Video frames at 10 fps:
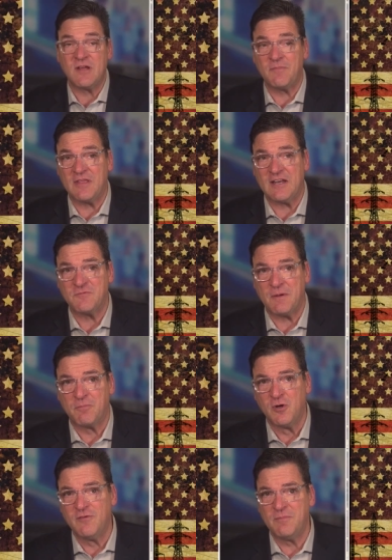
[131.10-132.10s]
something that
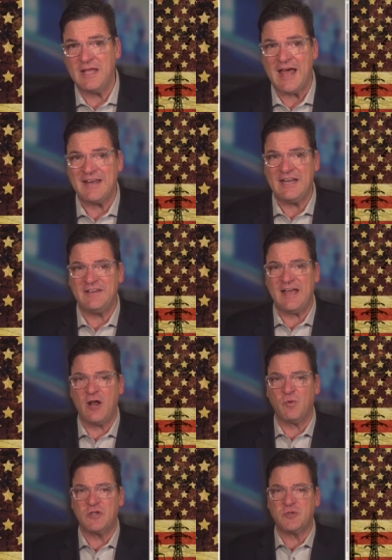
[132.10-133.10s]
has been proven beyond
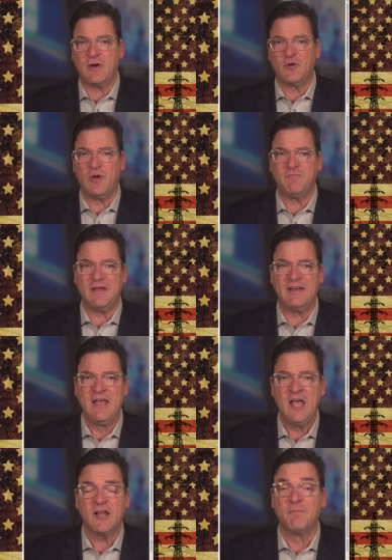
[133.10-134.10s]
any doubt whatsoever to have
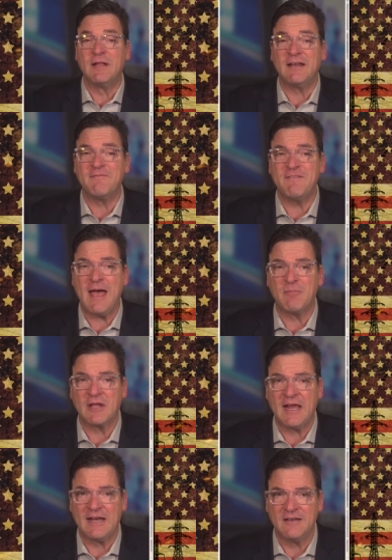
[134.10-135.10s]
been completely
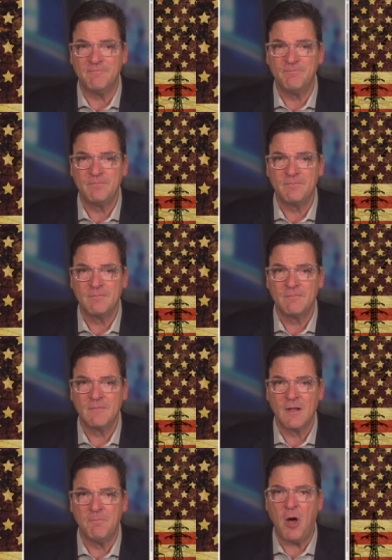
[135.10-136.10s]
fabricated,
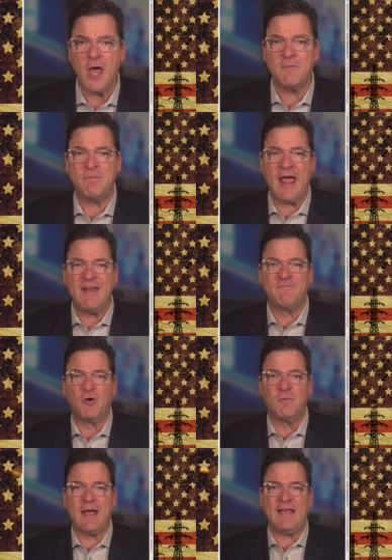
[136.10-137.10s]
bought and
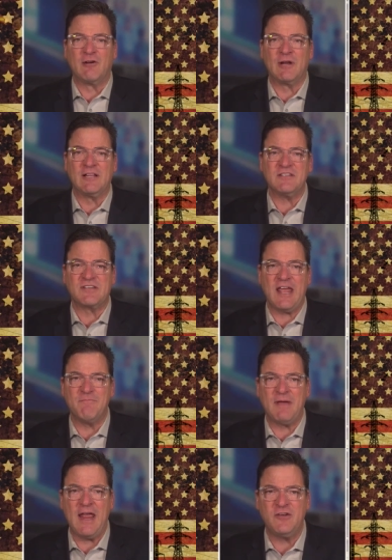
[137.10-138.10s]
paid for by Hillary
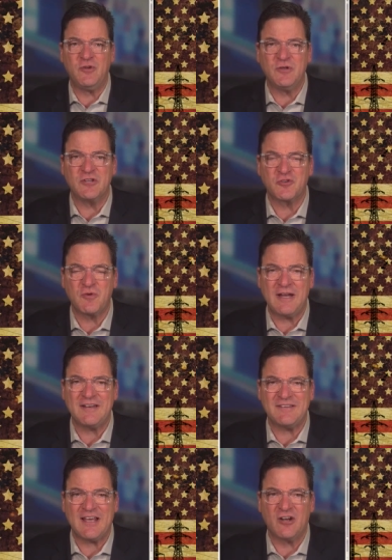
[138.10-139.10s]
Clinton's campaign to
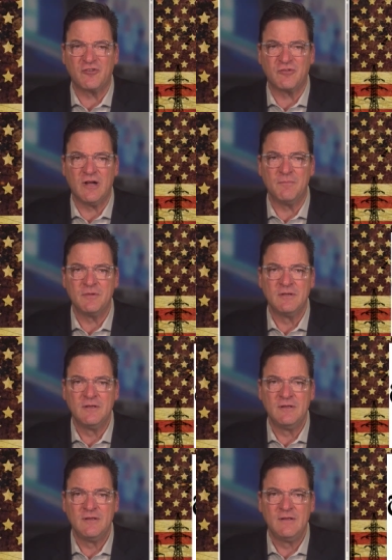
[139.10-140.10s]
discredit Donald
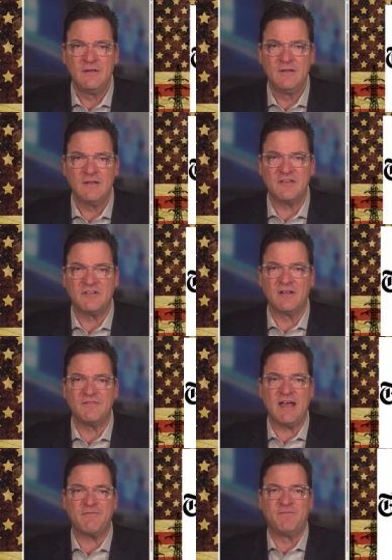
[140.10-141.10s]
Trump. They
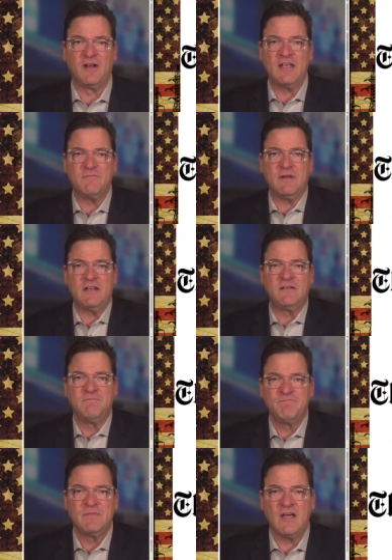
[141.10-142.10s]
still have not fully
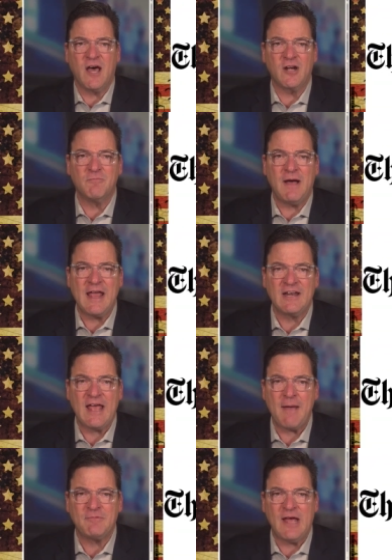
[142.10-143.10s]
admitted the Hunter
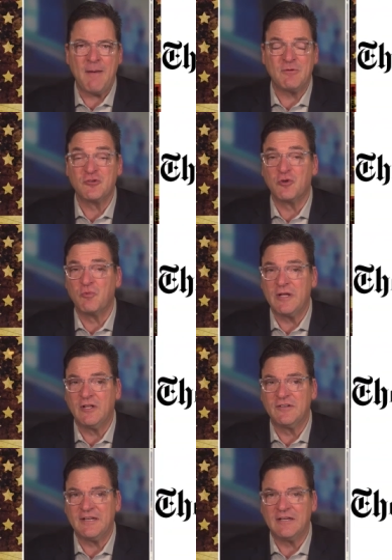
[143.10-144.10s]
Biden laptop is the
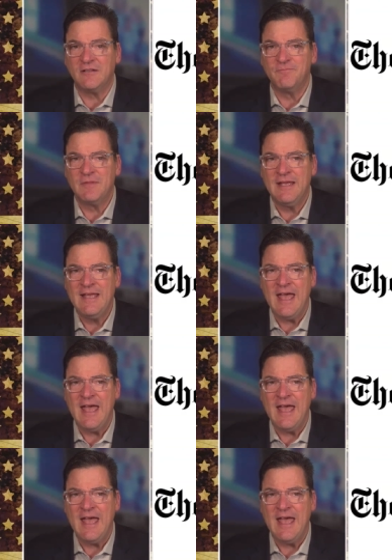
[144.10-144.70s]
real deal.